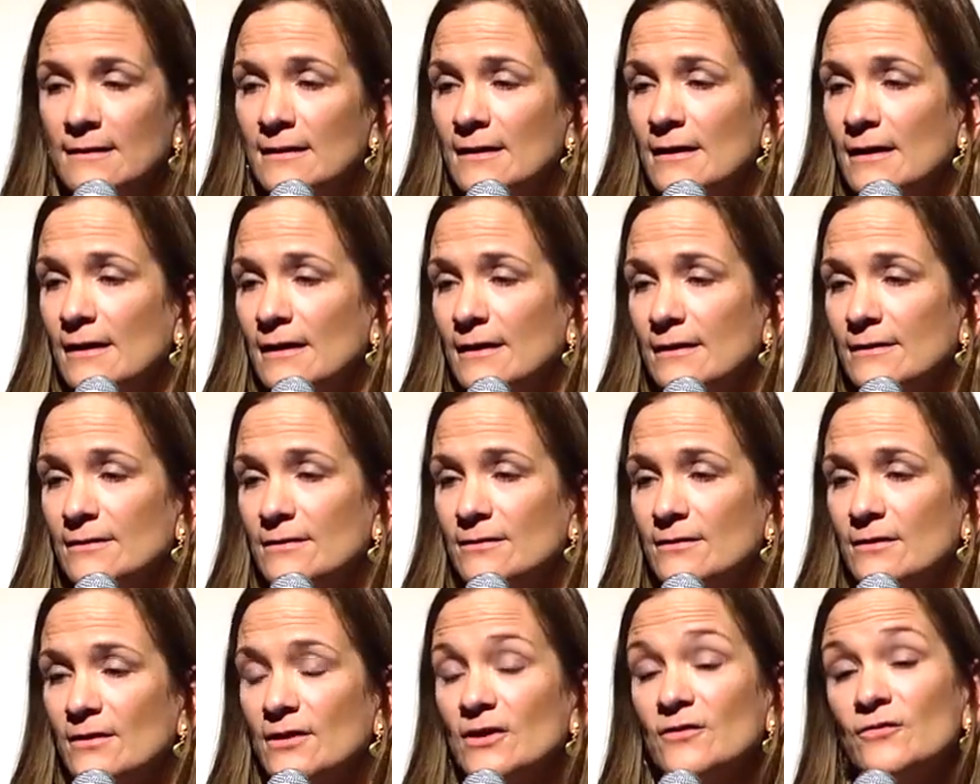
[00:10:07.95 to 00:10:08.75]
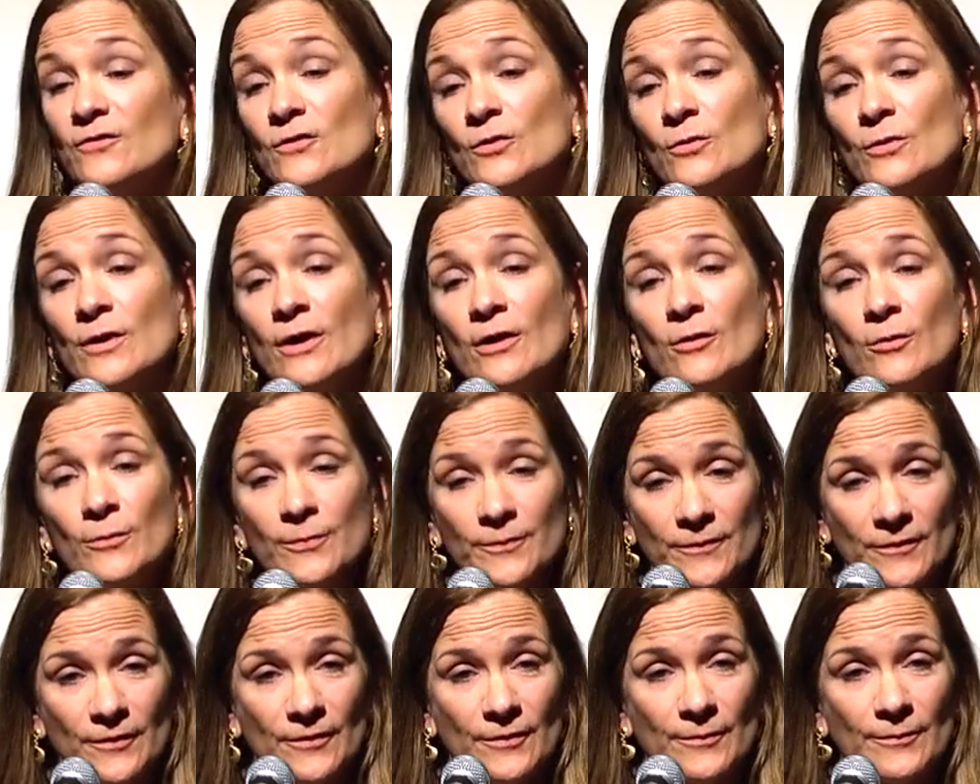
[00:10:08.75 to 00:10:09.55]
And uh, if you
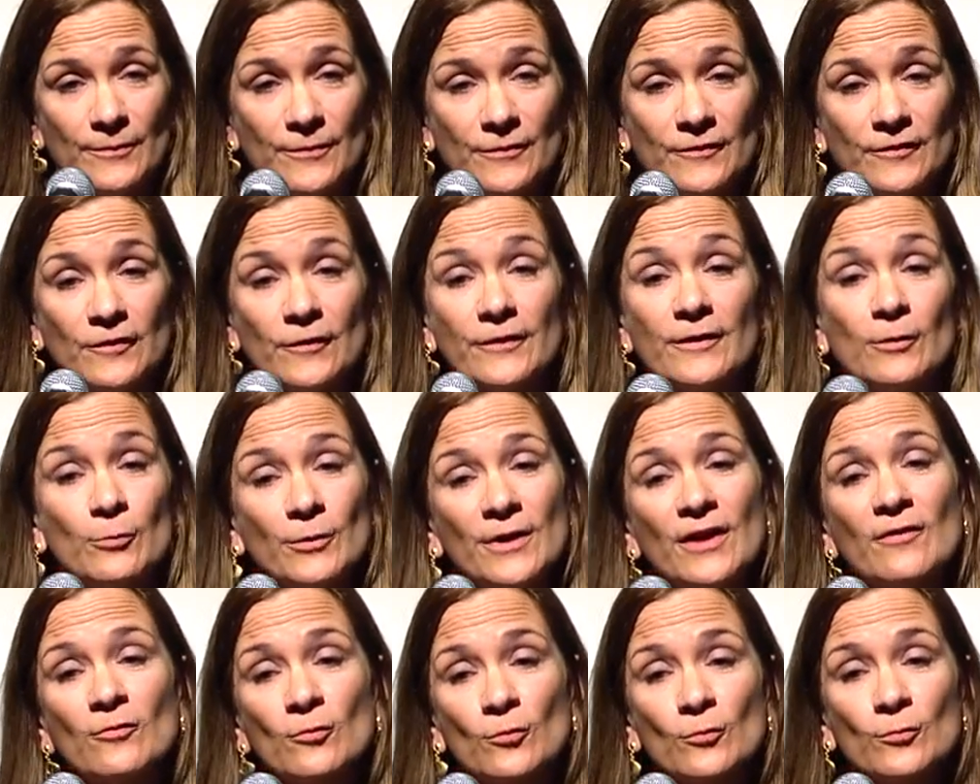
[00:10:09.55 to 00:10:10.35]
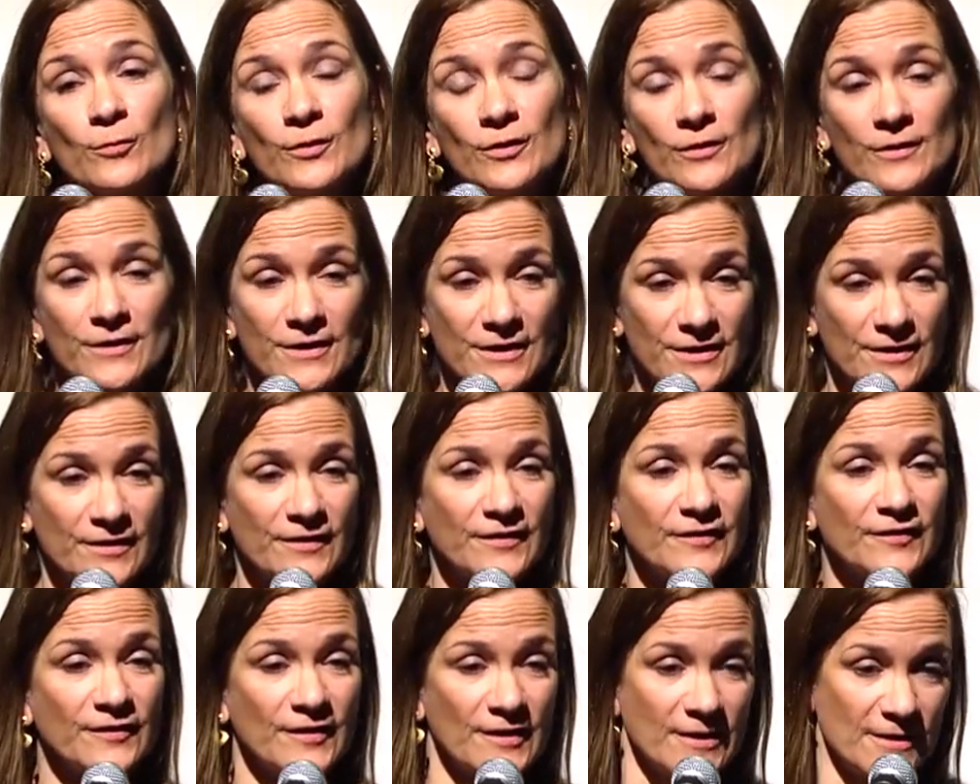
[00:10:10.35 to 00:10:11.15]
helped them, so they were never really
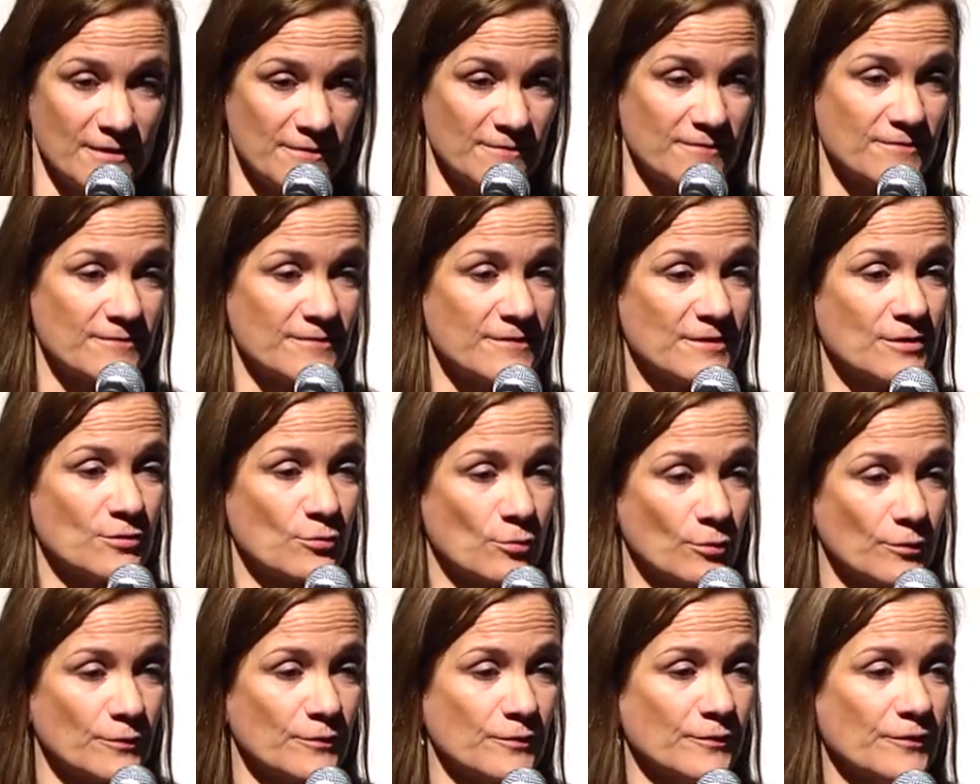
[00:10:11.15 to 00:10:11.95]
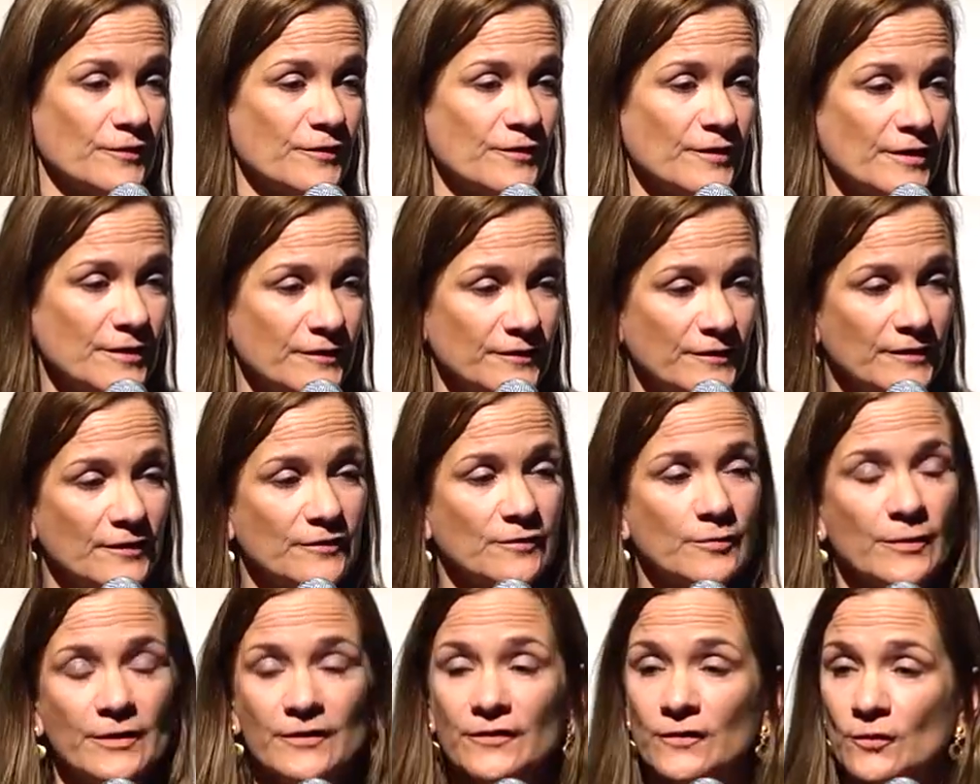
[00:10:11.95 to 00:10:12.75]
safe in northern states.
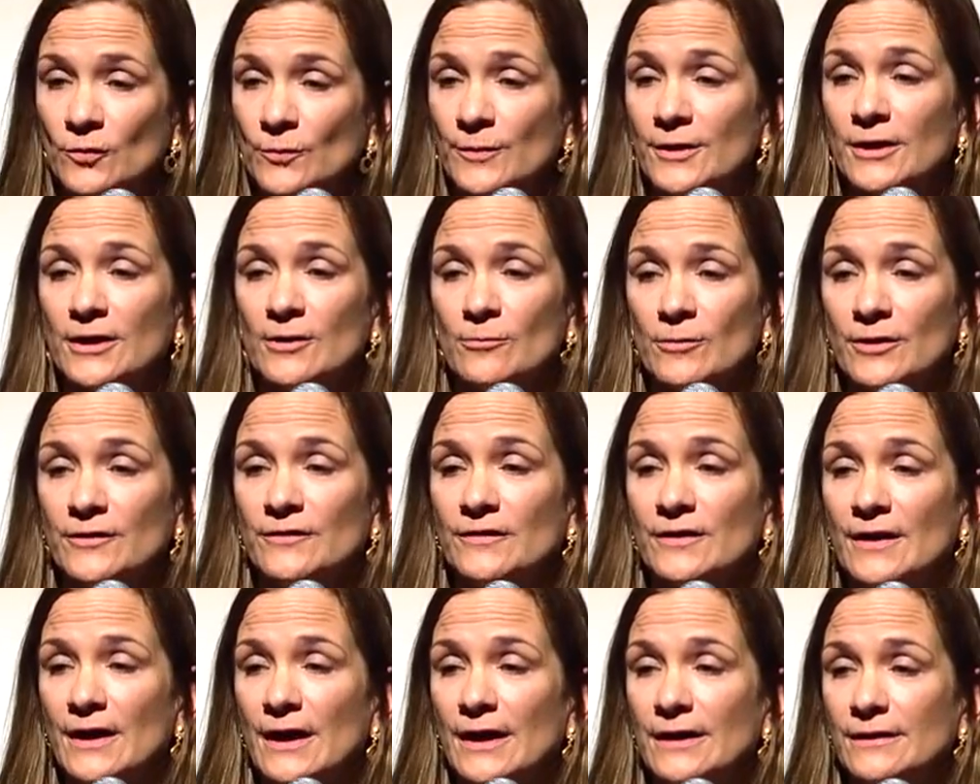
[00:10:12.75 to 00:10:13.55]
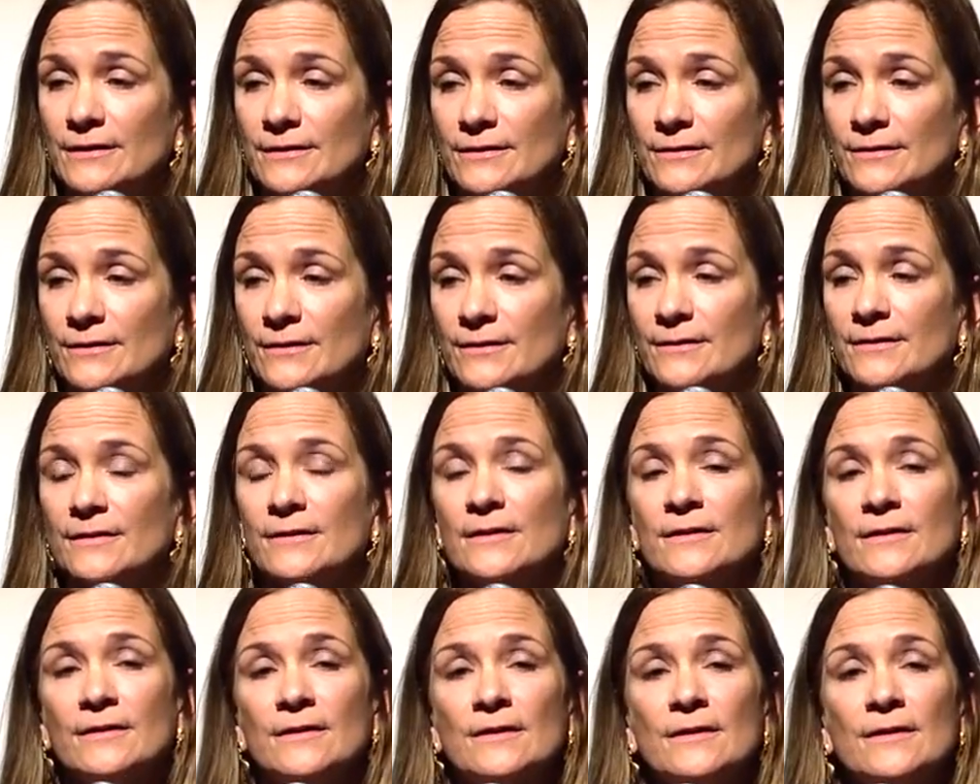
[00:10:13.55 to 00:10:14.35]
That's why so many went to Canada,
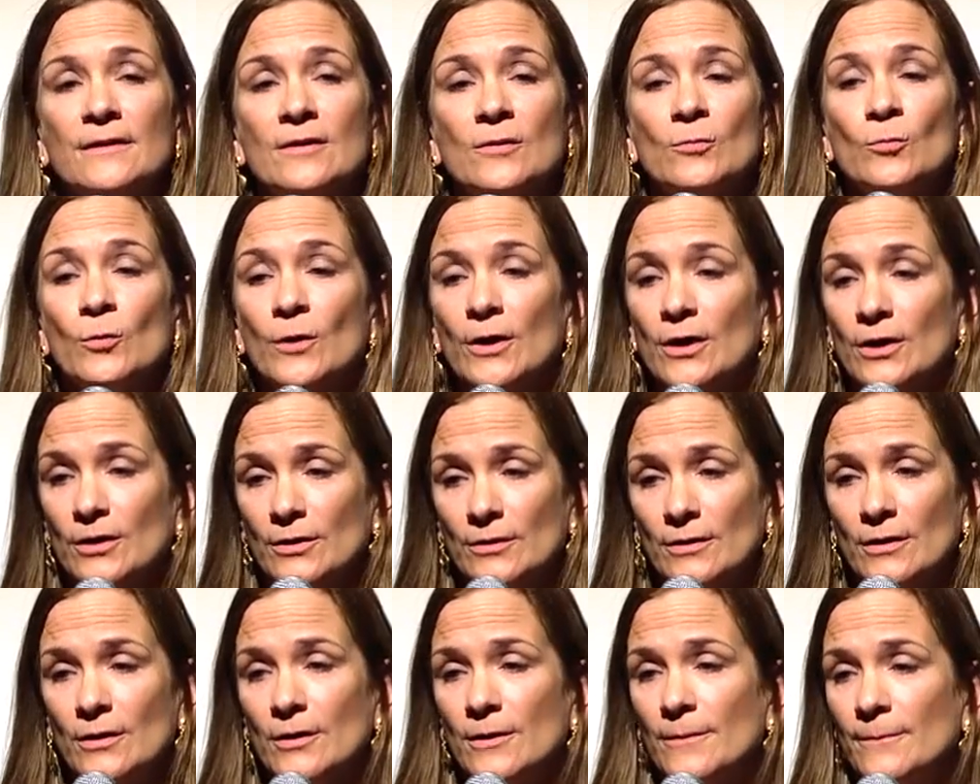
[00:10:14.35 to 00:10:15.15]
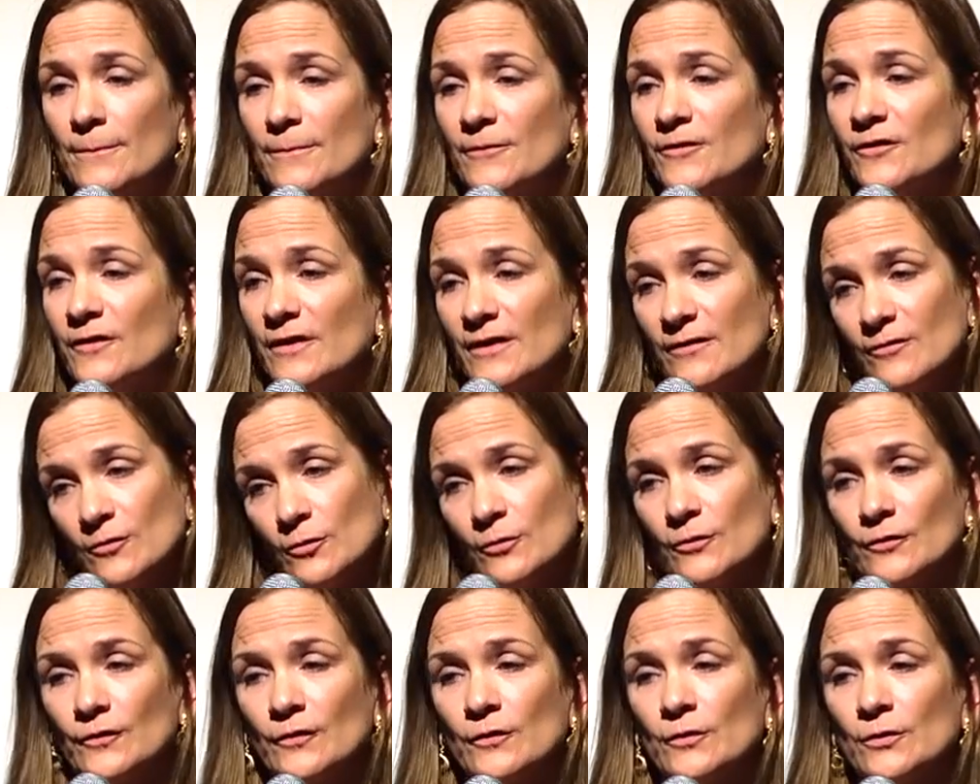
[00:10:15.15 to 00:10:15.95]
where um, slave
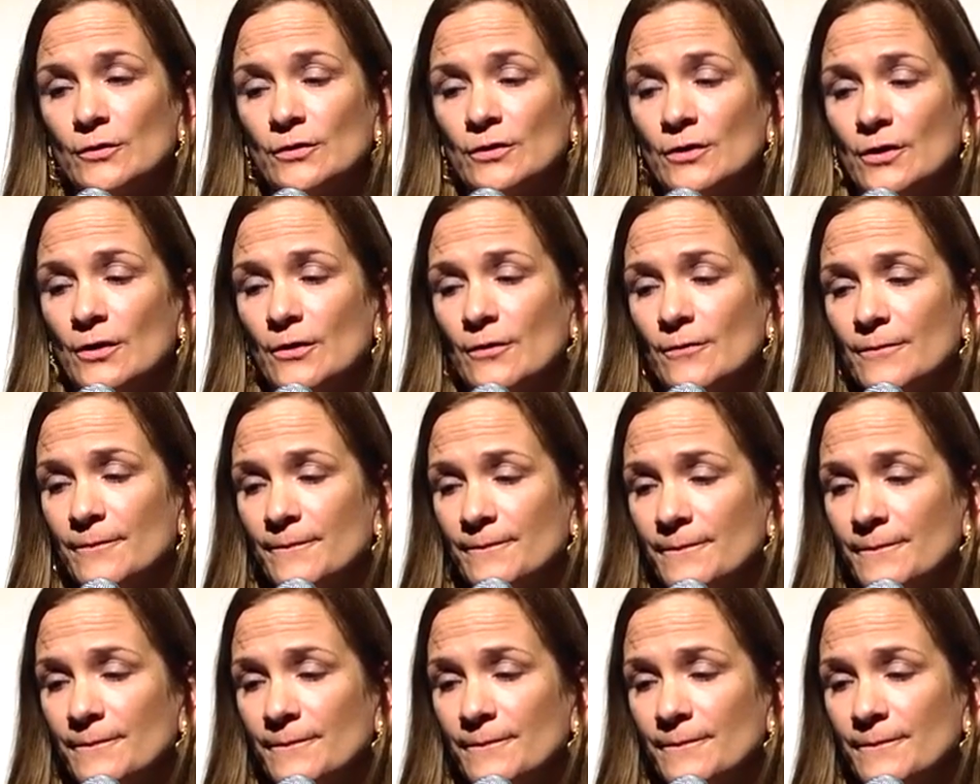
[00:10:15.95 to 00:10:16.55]
owners couldn't go.